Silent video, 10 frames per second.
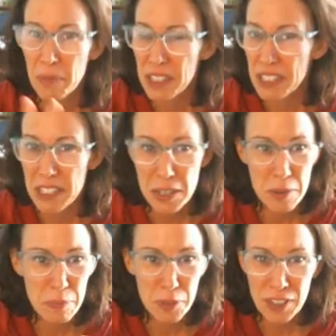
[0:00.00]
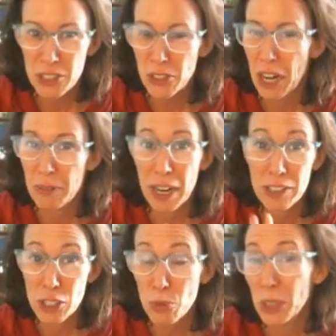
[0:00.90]
This is a professor. I
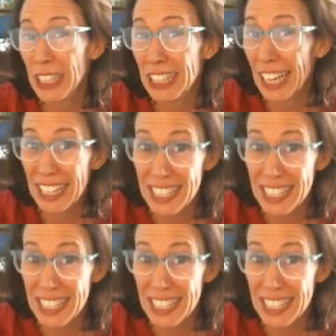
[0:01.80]
just really like